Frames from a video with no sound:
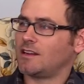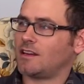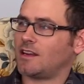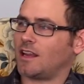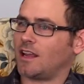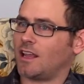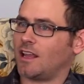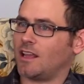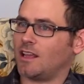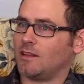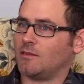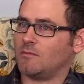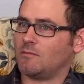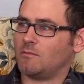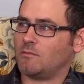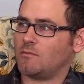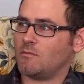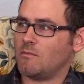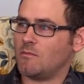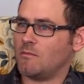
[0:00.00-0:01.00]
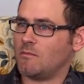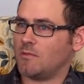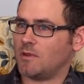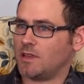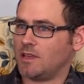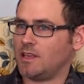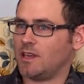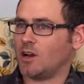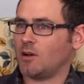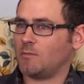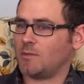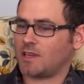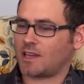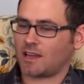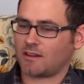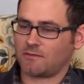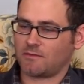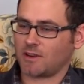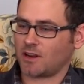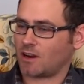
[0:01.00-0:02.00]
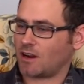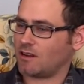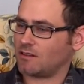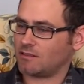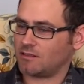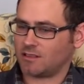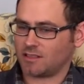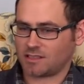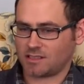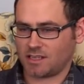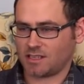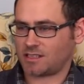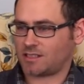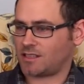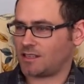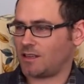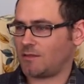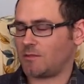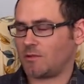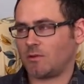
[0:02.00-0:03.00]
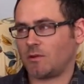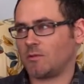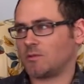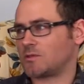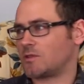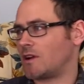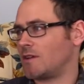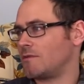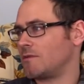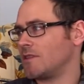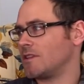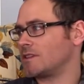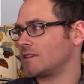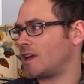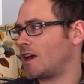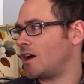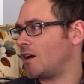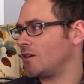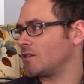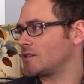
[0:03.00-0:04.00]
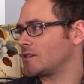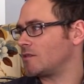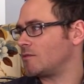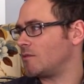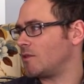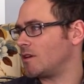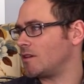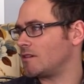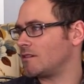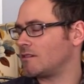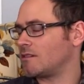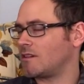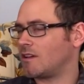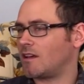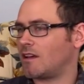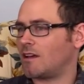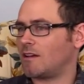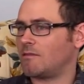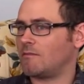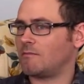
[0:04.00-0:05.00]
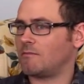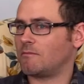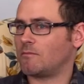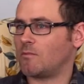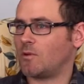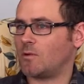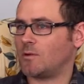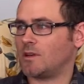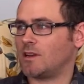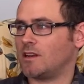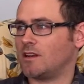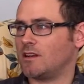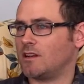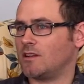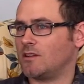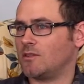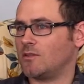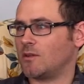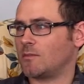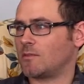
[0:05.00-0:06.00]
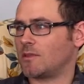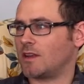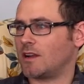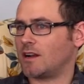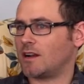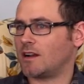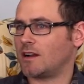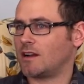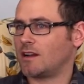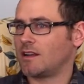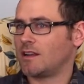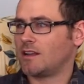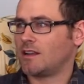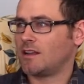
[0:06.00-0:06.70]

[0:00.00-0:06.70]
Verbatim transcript: and he helped me kind of figure out the system and what was right for this house and what we needed to do up there.